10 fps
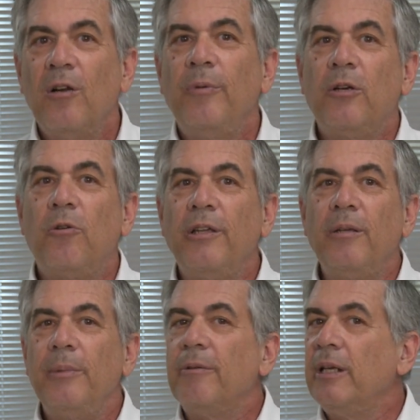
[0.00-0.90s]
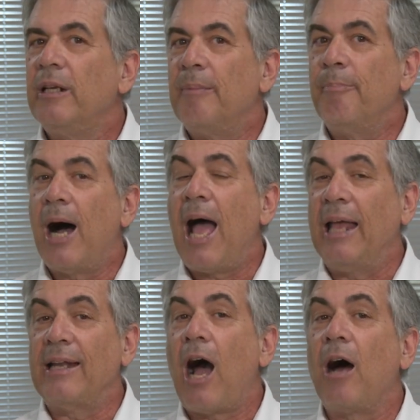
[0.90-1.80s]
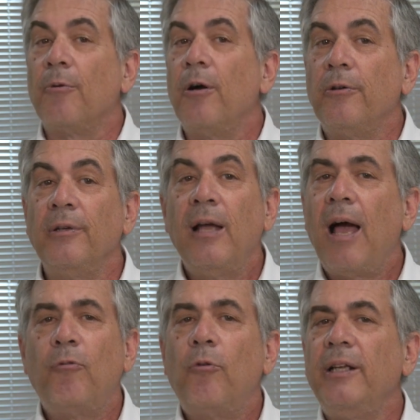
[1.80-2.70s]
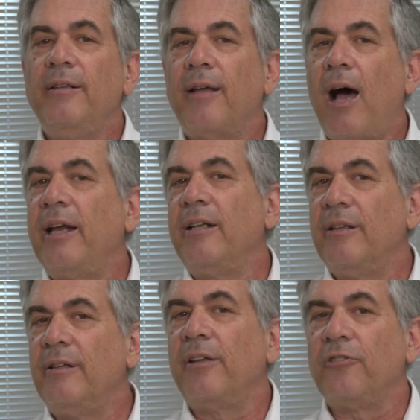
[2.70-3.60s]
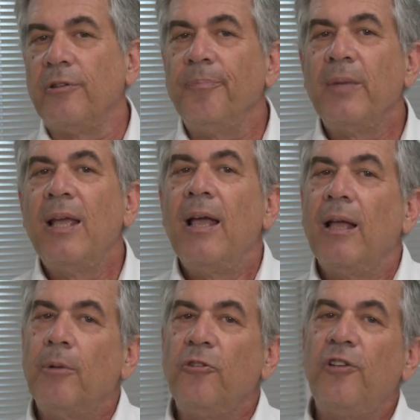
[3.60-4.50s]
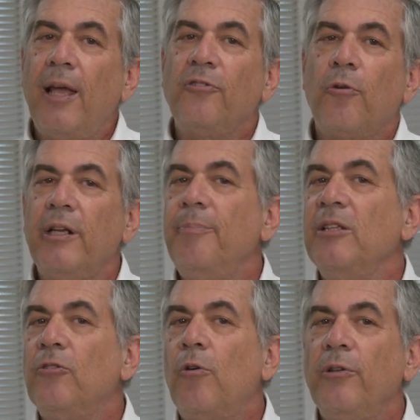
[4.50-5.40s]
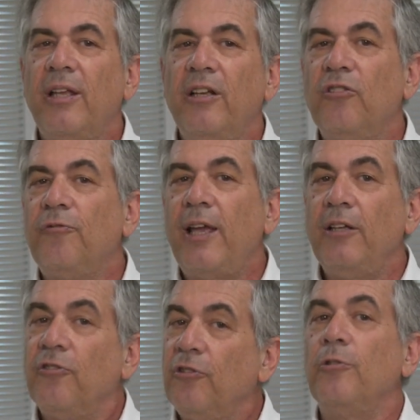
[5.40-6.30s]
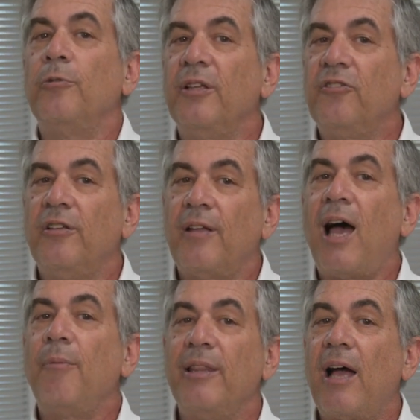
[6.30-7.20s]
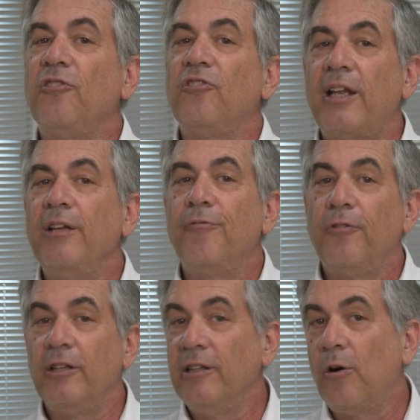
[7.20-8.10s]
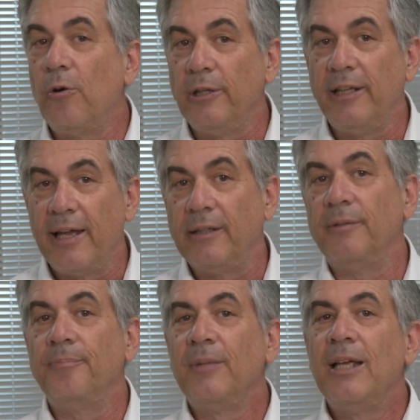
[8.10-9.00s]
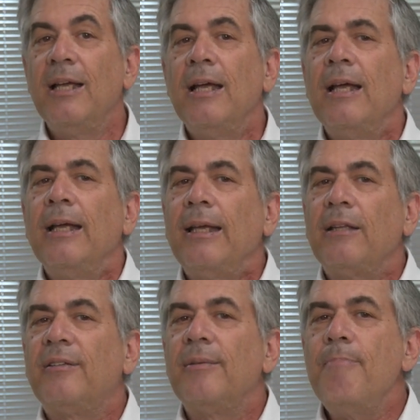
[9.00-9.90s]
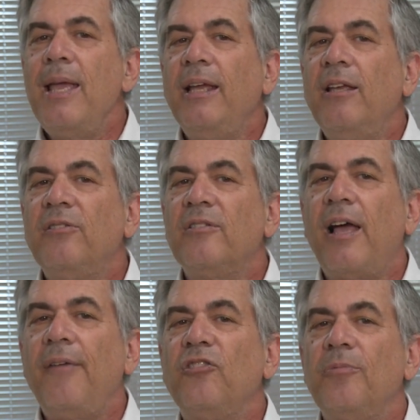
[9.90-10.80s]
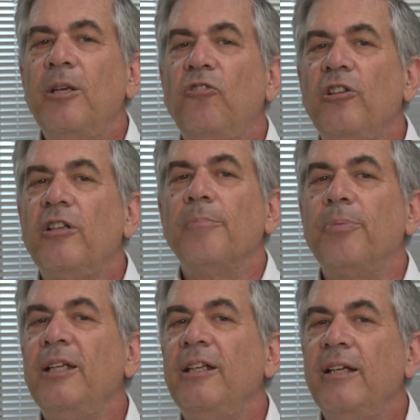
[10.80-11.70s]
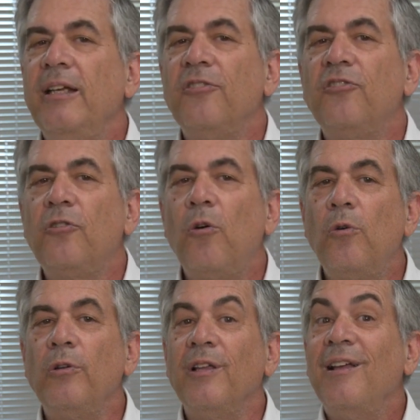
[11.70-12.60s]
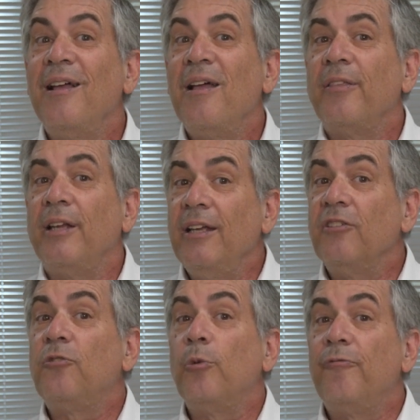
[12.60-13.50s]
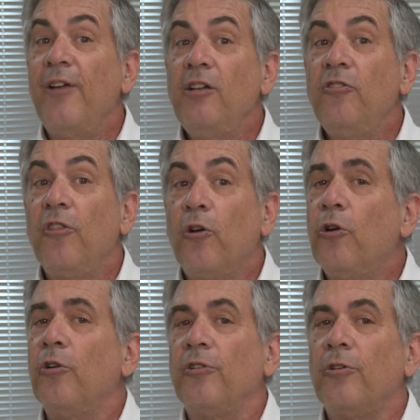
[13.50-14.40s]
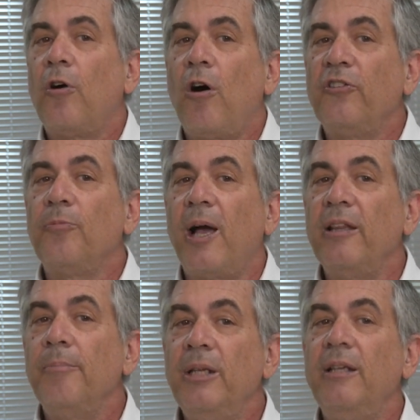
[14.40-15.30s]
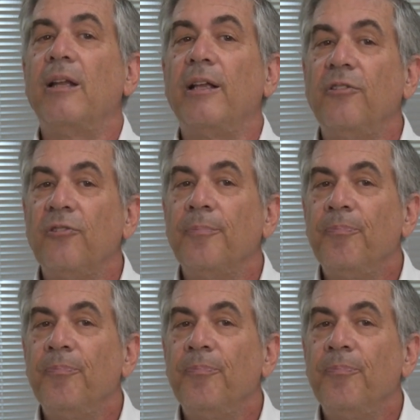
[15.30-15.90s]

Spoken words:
Recall that Miriam and Aaron have already died in the desert, and Moshe has already been told that his fate, too, is to die without setting foot in the Holy Land. Yet to make his life's mission complete, he is told that he is to avenge the hurt caused by the Midianites.